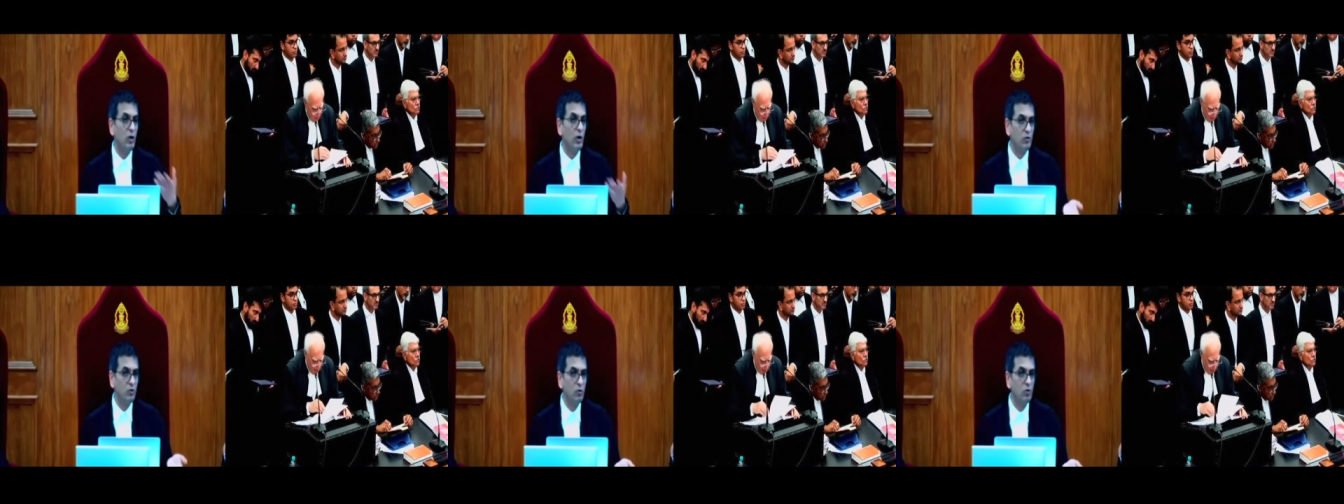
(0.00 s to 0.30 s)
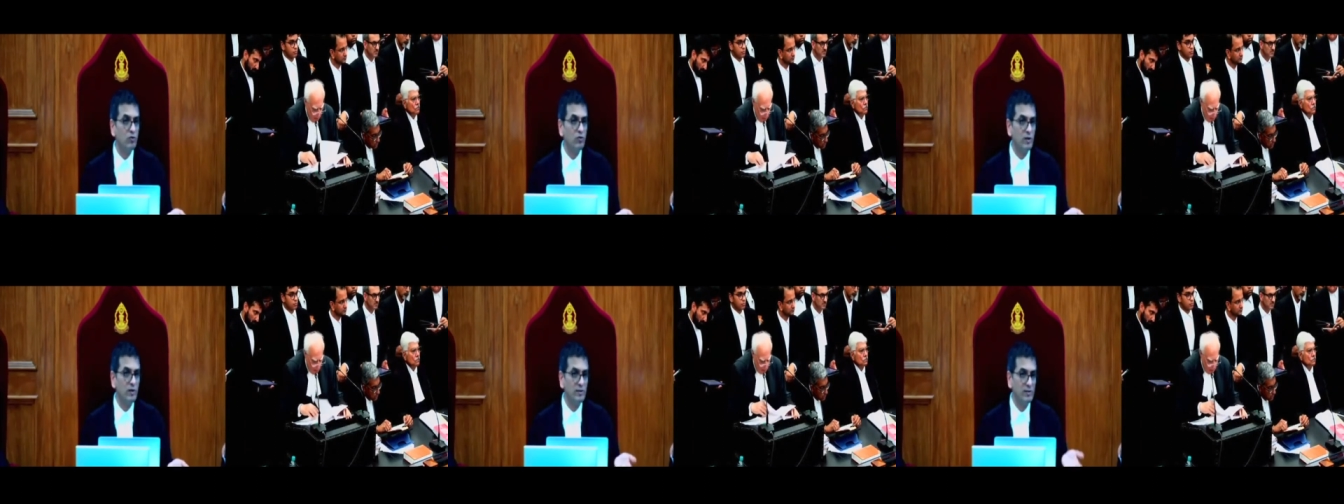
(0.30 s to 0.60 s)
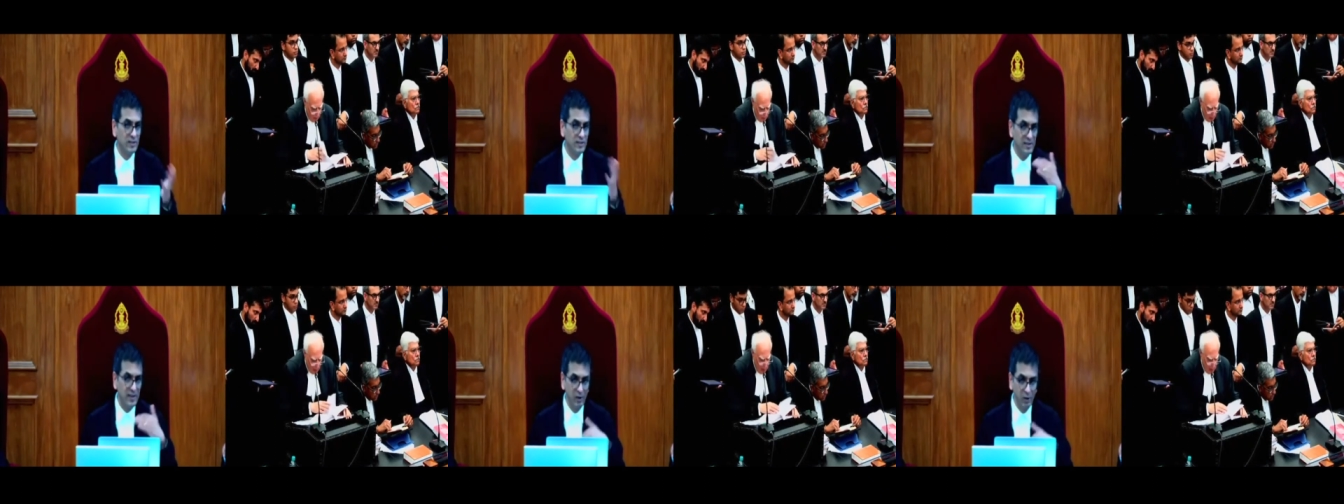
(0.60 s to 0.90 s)
whose
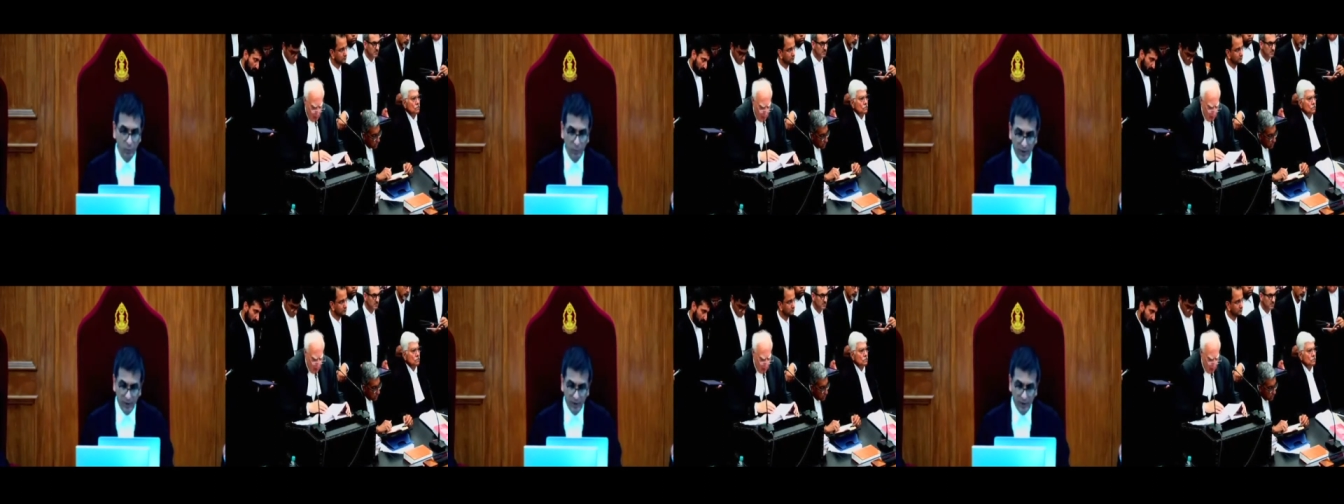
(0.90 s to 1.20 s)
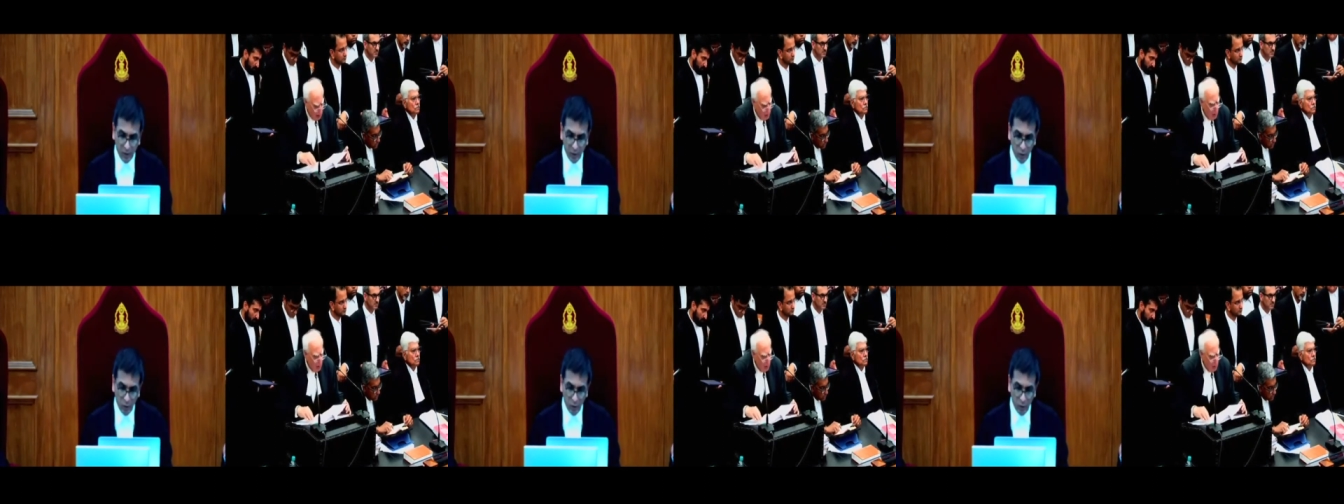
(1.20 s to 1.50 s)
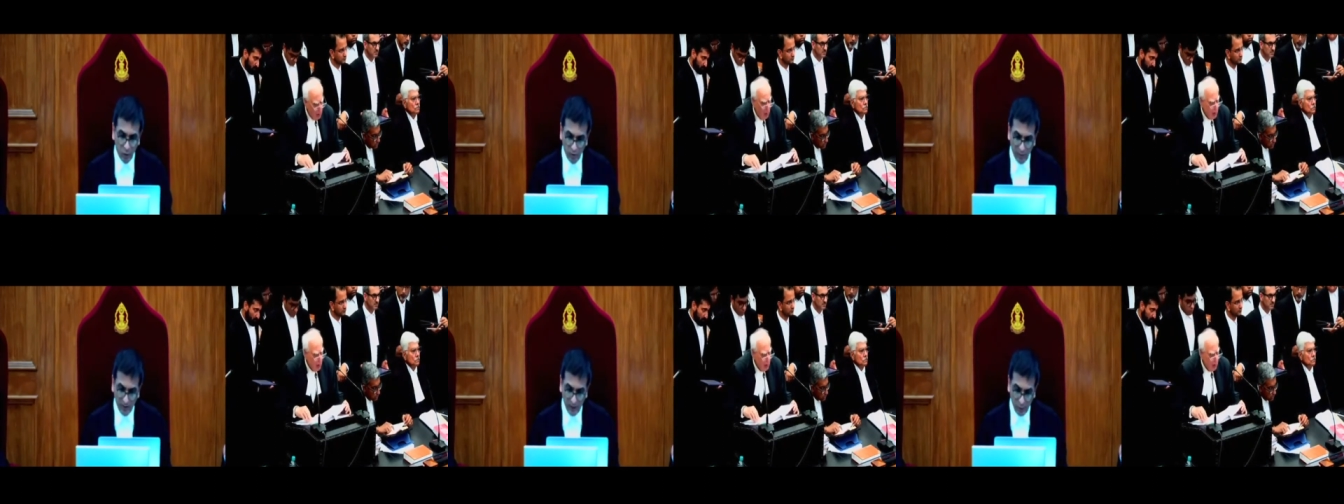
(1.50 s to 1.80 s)
services had to be taken over
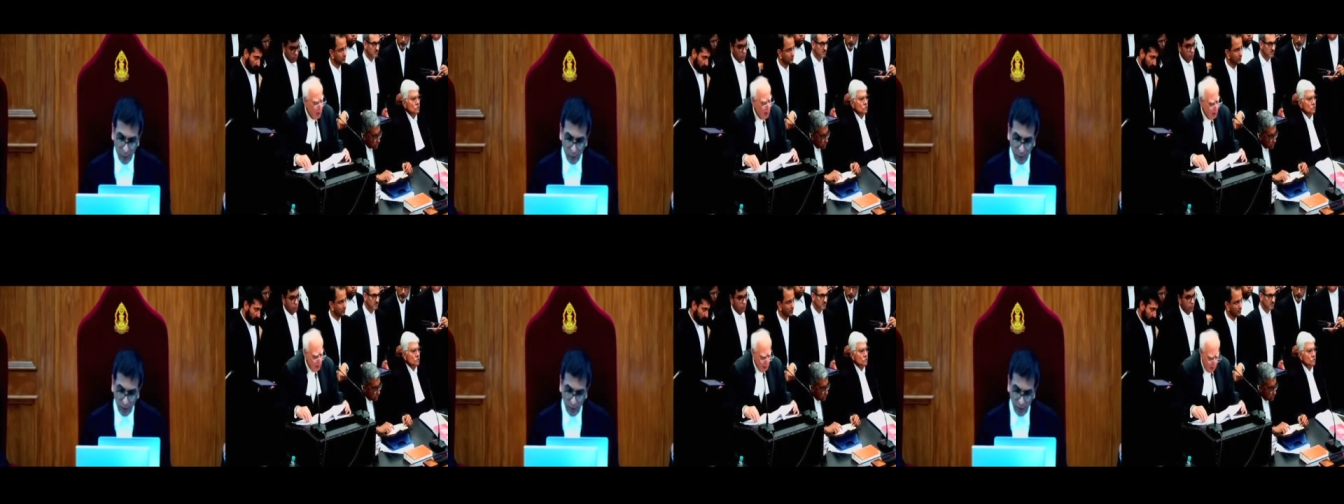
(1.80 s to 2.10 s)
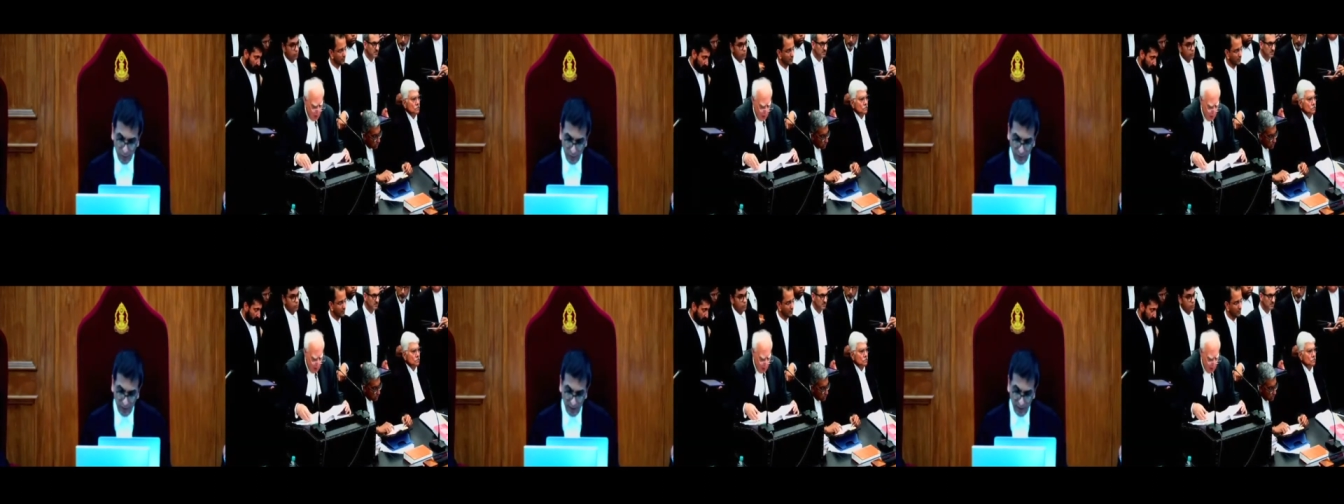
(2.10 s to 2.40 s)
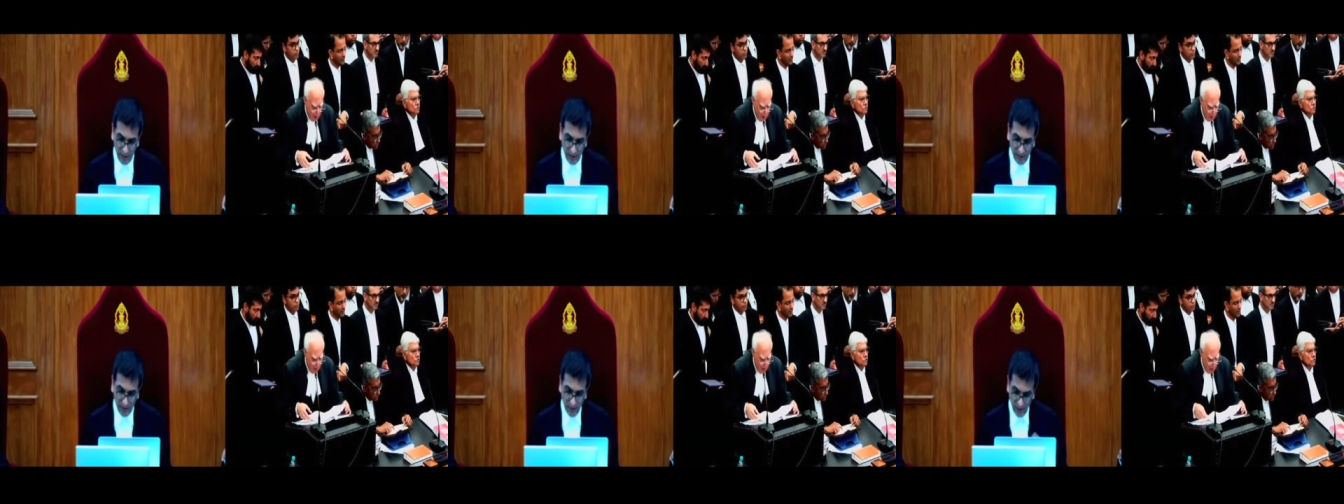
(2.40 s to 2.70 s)
by the Union of
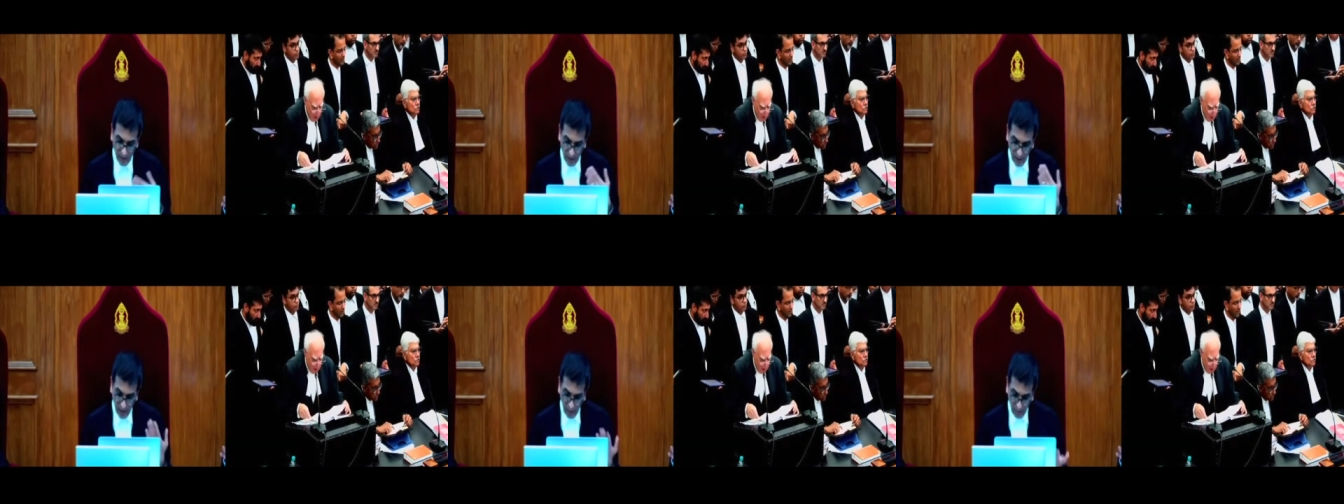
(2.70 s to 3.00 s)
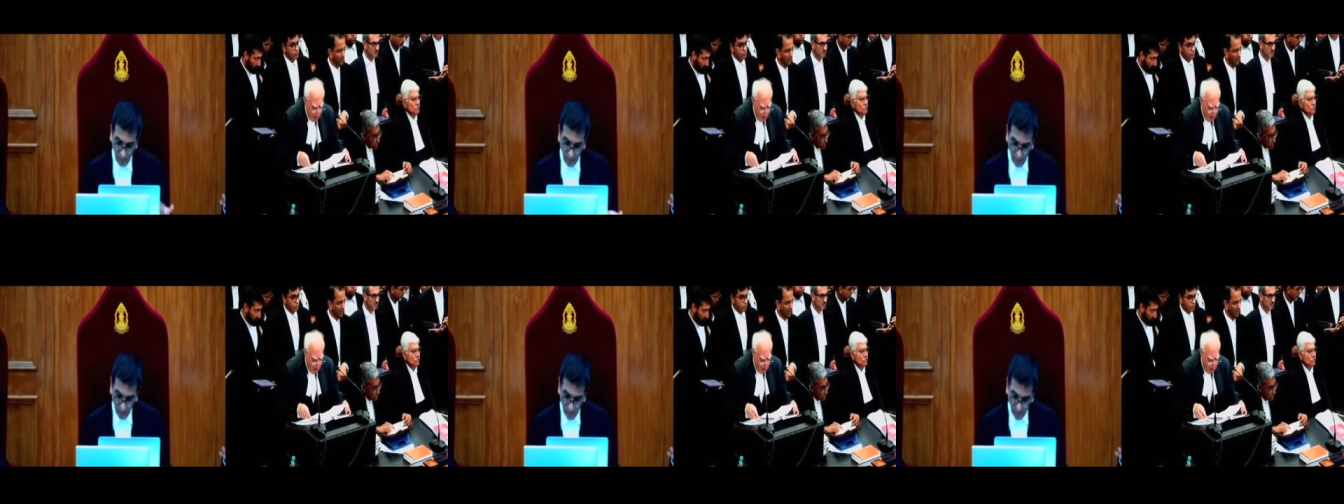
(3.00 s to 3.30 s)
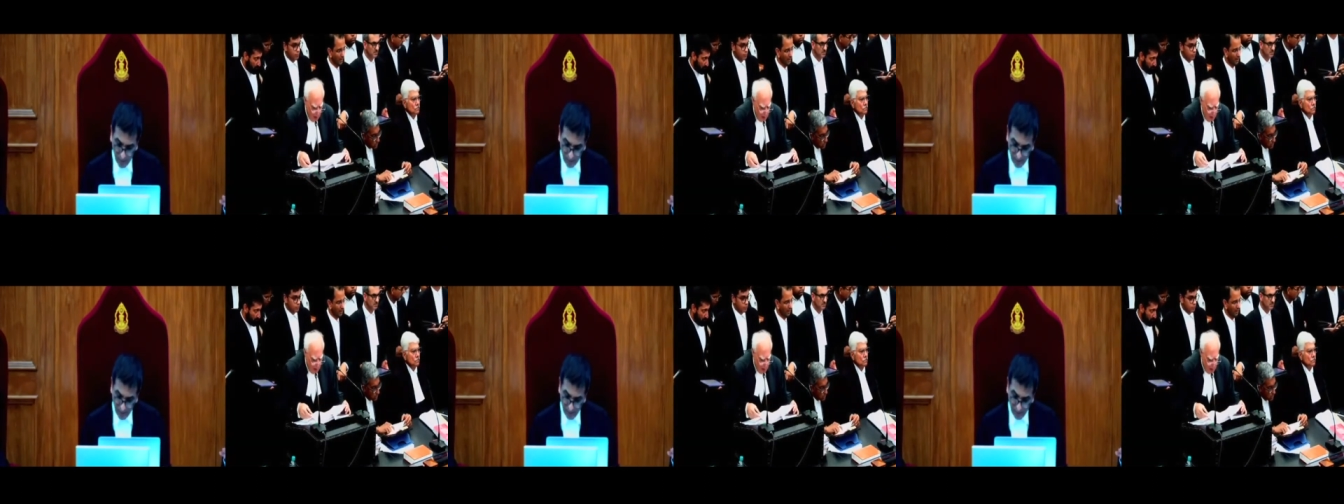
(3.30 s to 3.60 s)
India,
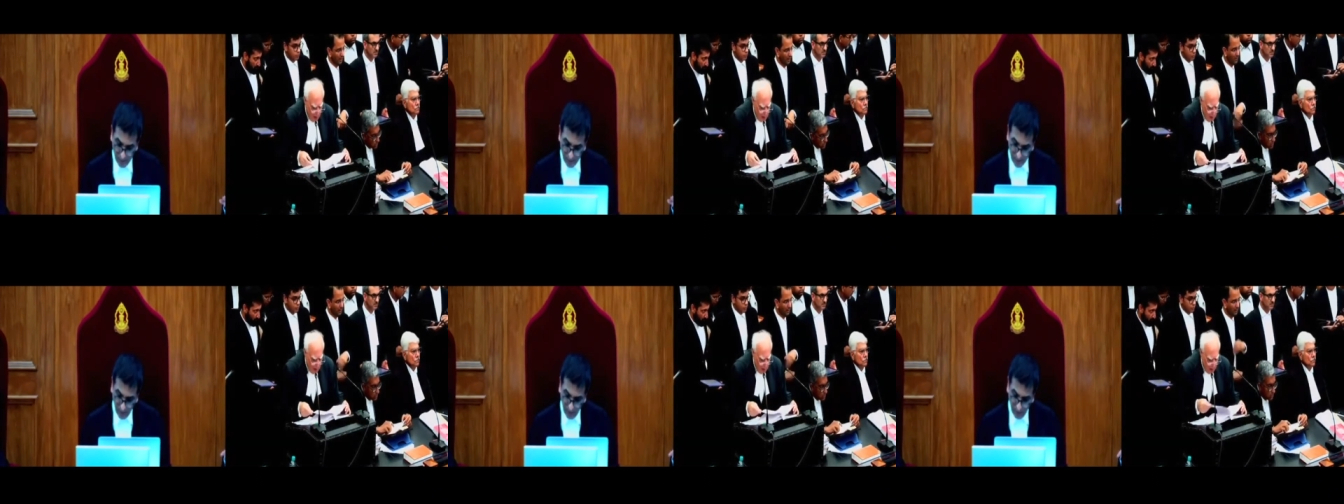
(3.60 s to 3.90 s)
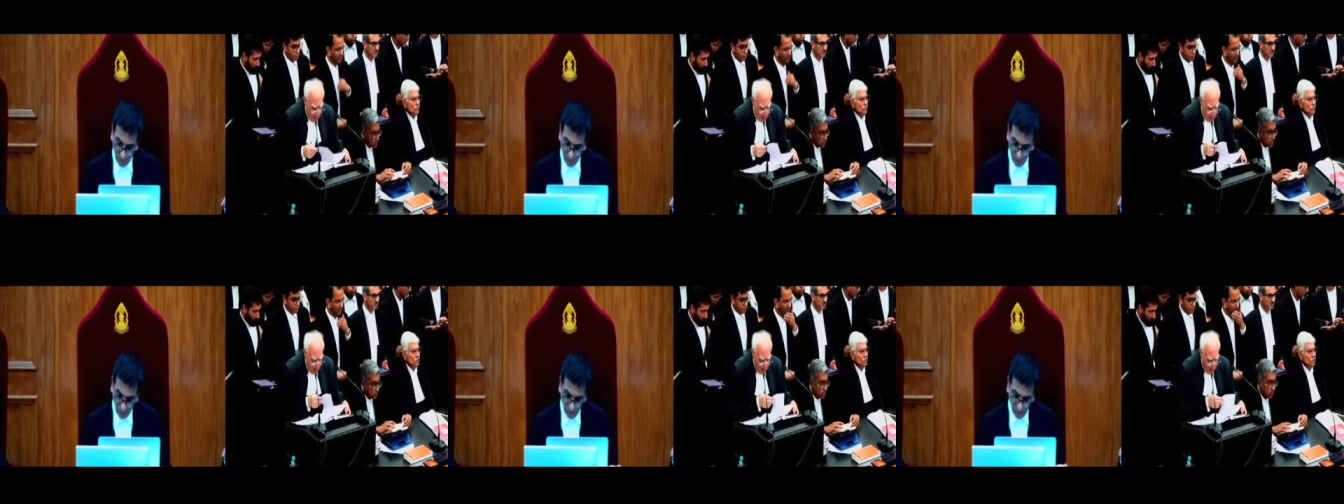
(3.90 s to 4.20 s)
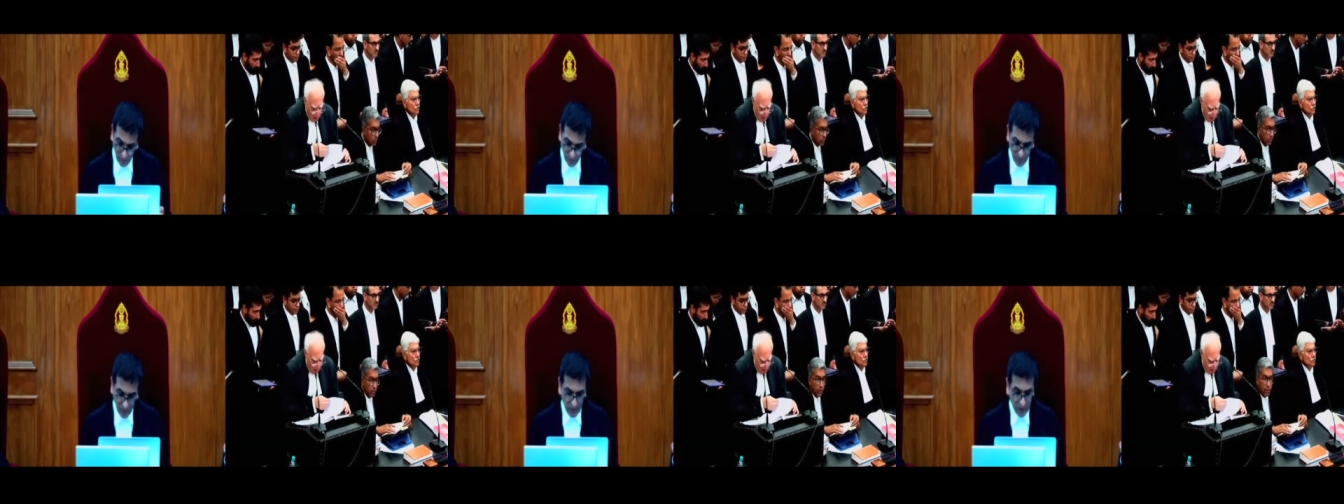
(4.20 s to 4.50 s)
public service
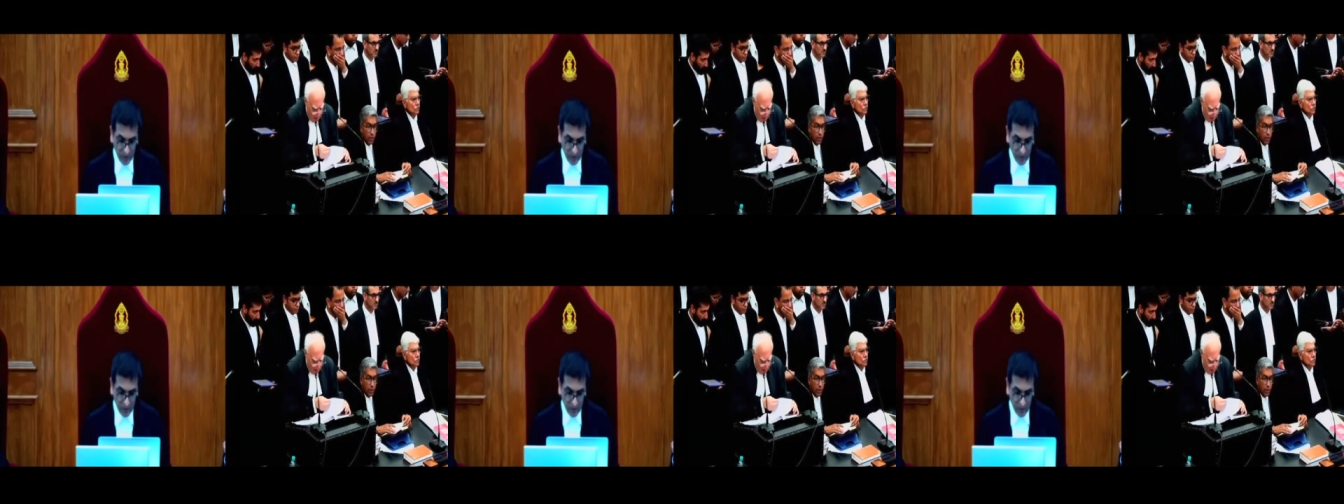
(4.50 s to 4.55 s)
commissions,